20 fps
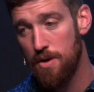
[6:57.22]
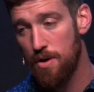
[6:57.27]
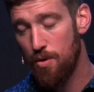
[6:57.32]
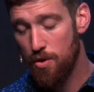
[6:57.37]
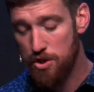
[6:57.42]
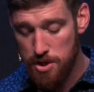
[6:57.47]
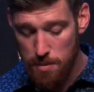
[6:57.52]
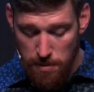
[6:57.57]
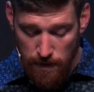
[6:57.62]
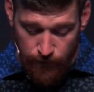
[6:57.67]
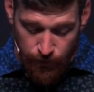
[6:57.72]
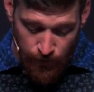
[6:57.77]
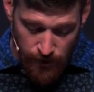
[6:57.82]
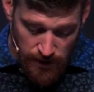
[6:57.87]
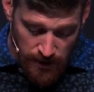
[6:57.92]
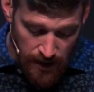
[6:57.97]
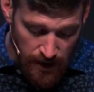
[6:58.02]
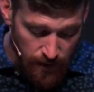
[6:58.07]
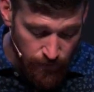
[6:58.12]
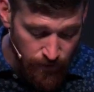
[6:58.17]
we should be
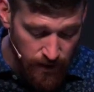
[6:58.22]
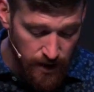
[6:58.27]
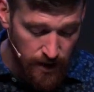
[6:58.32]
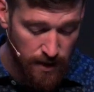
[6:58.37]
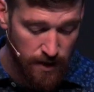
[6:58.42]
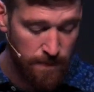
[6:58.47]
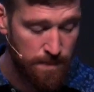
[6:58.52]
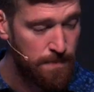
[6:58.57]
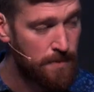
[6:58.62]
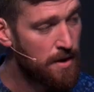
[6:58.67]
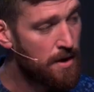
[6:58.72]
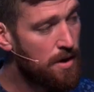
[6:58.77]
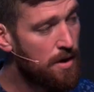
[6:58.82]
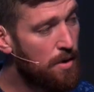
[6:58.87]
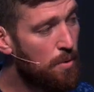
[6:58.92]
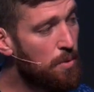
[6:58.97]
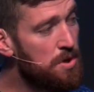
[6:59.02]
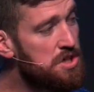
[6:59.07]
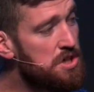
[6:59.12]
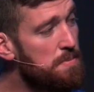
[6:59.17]
forgiving,
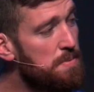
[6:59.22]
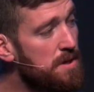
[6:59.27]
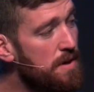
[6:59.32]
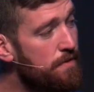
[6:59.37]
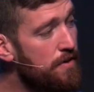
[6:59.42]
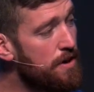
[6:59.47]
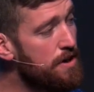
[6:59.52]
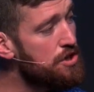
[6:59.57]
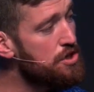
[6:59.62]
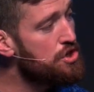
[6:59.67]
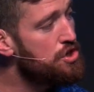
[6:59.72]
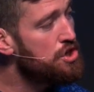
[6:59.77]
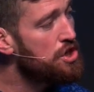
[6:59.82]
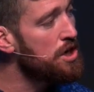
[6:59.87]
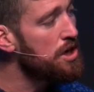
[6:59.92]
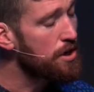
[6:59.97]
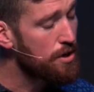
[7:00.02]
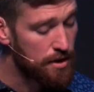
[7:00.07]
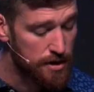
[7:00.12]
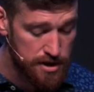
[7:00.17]
we should be a very
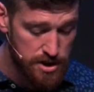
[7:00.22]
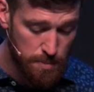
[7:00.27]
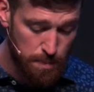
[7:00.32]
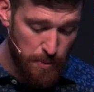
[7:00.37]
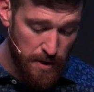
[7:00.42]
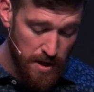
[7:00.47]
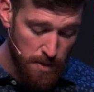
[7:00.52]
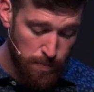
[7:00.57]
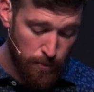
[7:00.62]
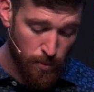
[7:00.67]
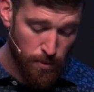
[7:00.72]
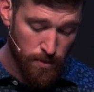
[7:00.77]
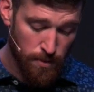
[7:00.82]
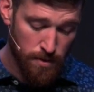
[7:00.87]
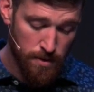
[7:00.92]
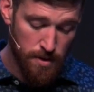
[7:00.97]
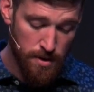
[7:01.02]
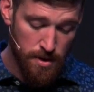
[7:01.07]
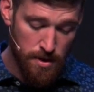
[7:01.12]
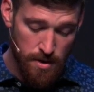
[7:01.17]
generous people,
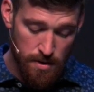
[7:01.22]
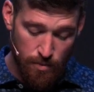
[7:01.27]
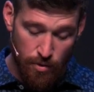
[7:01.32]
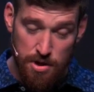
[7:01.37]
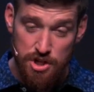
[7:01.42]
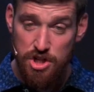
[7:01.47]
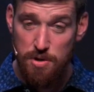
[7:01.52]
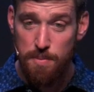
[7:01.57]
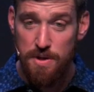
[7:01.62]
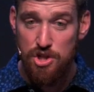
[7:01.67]
we should